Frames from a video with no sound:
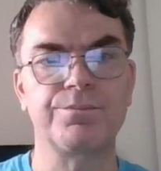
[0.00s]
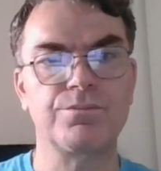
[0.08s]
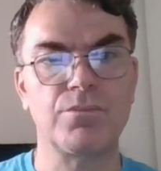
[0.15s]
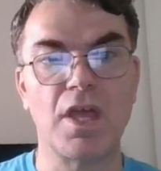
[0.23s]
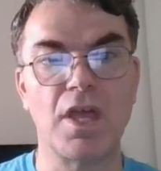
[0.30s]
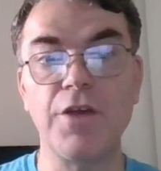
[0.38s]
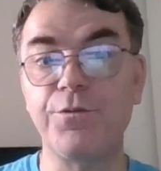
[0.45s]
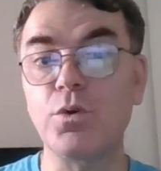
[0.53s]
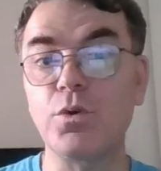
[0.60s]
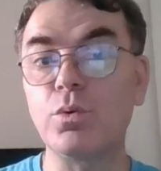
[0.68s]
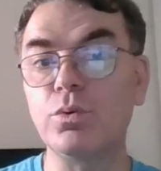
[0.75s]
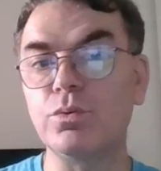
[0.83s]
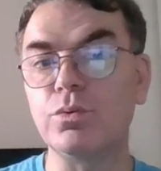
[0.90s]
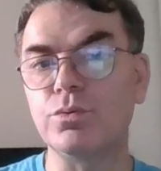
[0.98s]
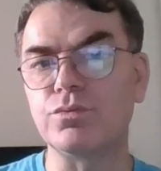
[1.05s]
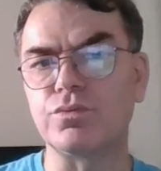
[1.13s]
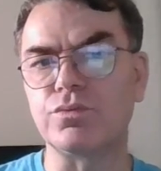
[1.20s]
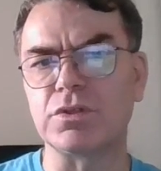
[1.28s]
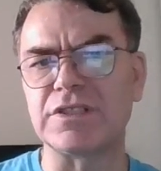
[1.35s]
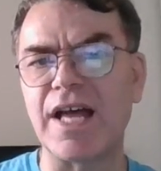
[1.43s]
If you
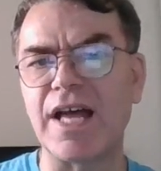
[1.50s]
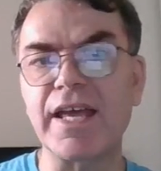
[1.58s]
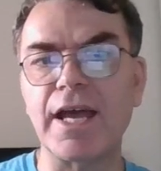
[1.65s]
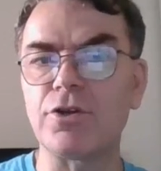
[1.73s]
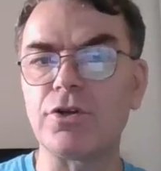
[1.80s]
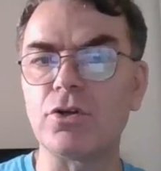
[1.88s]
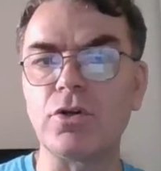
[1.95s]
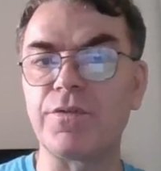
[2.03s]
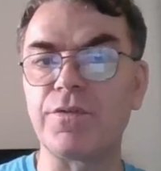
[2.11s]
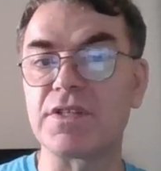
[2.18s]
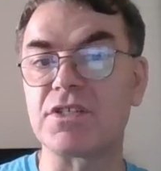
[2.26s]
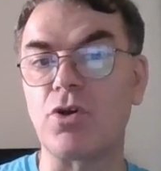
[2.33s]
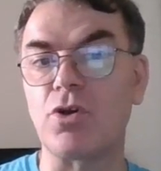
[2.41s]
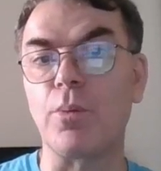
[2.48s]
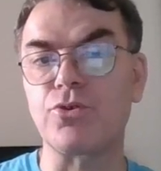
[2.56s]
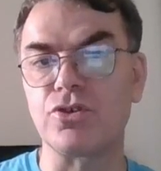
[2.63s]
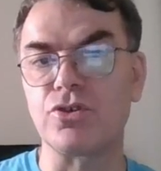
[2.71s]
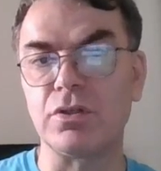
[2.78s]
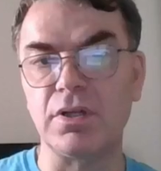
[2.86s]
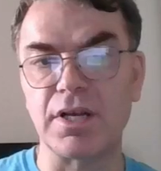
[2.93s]
would like, I don't know if it is optional,